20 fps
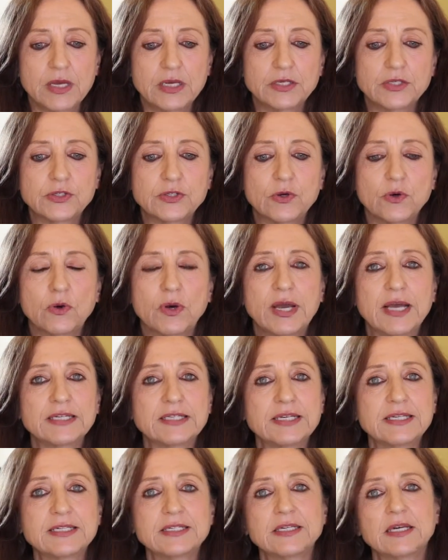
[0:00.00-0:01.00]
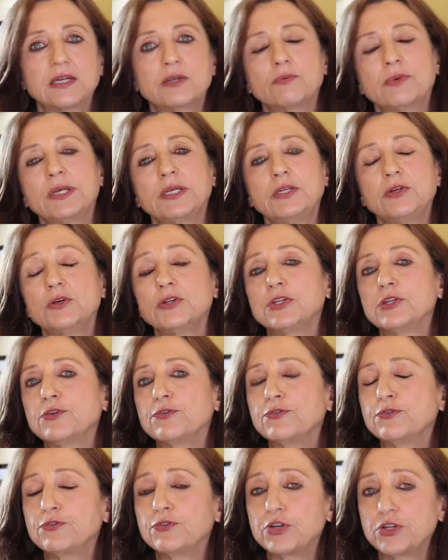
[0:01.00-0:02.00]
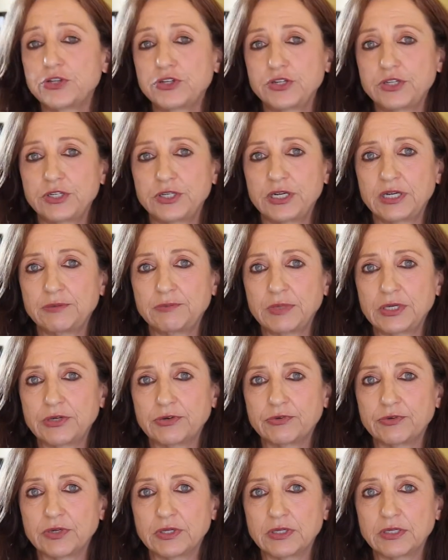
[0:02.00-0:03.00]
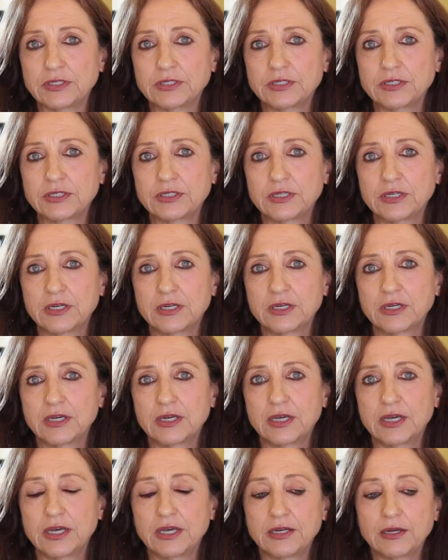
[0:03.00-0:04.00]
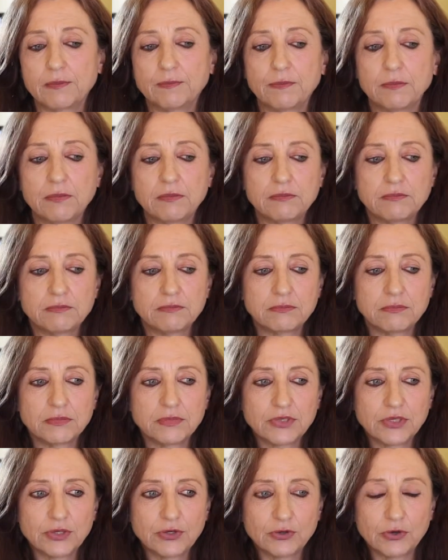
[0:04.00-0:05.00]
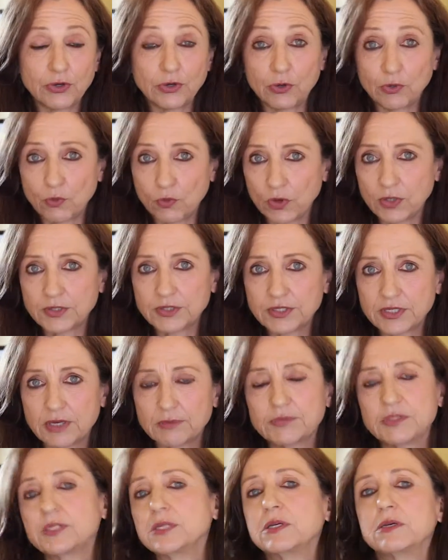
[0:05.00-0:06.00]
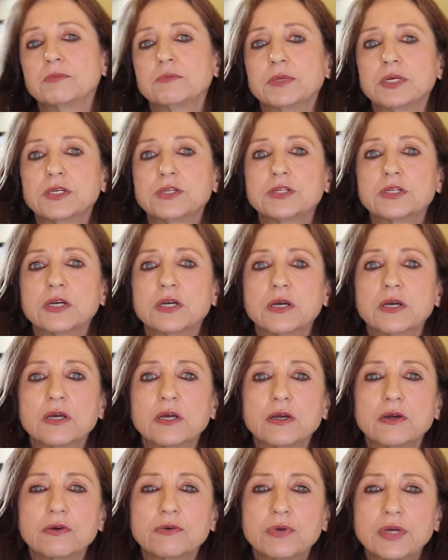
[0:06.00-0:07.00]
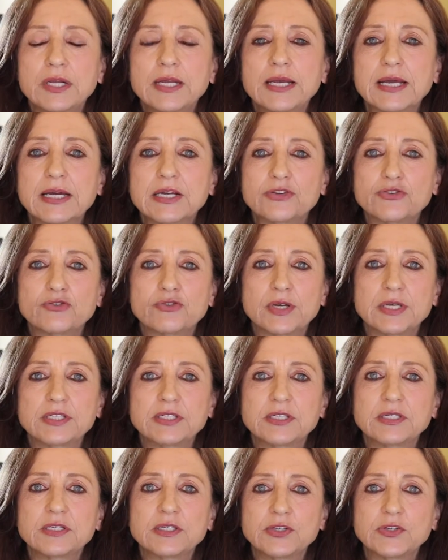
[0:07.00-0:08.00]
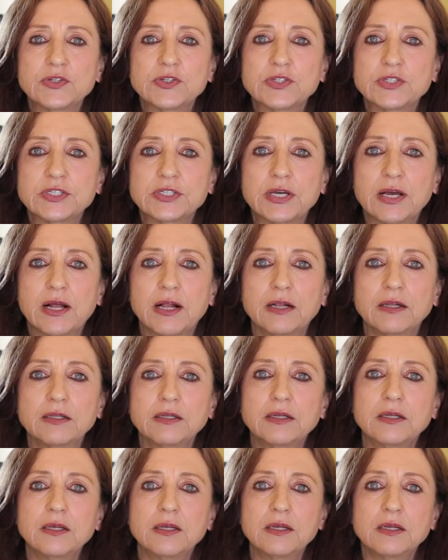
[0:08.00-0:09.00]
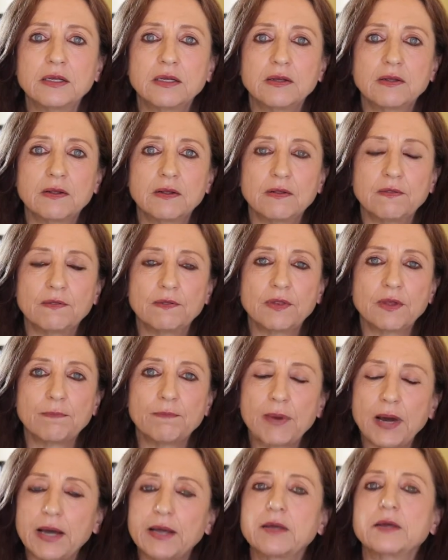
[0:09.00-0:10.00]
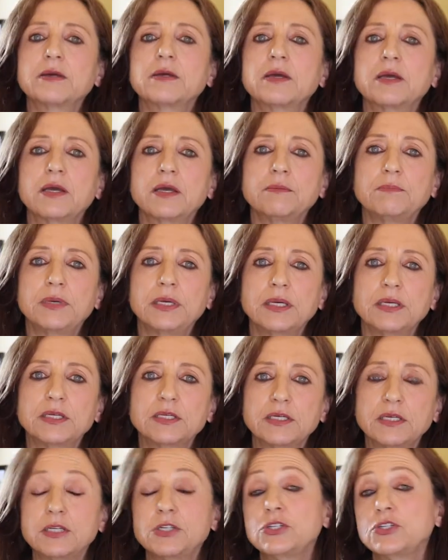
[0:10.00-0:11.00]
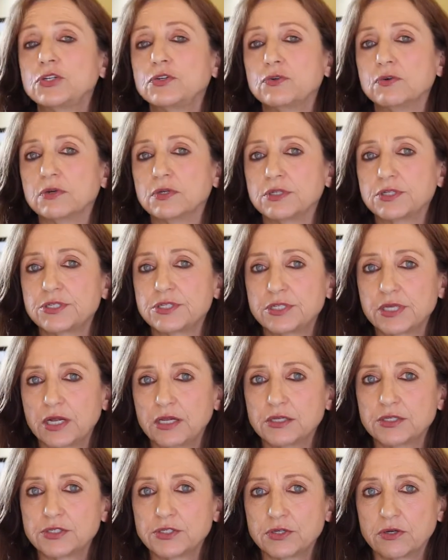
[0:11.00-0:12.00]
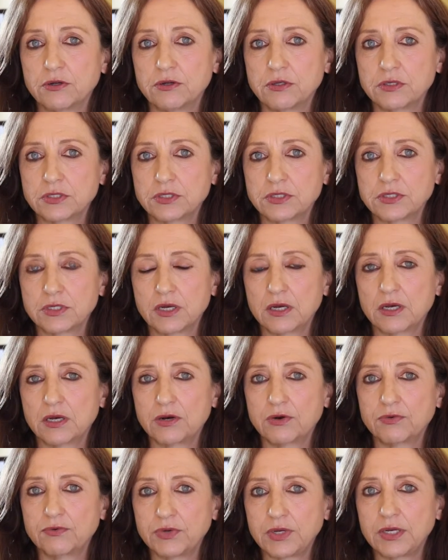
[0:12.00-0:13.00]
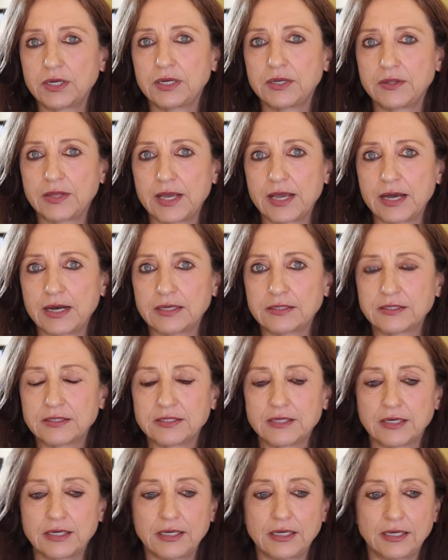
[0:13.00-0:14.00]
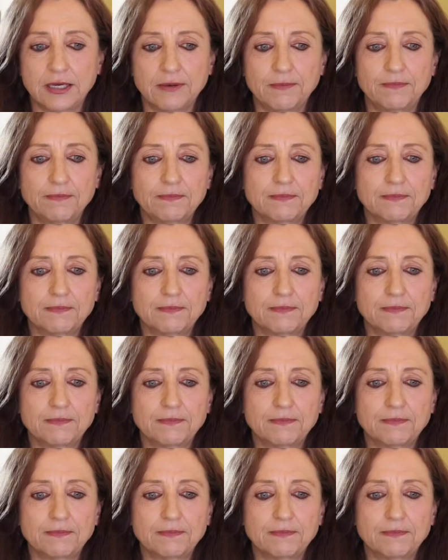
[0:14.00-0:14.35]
So as I said, when you're deficient in minerals in a you know, and you want something which really addresses your cell, the biochemic tissue or cell salts are really the answer here.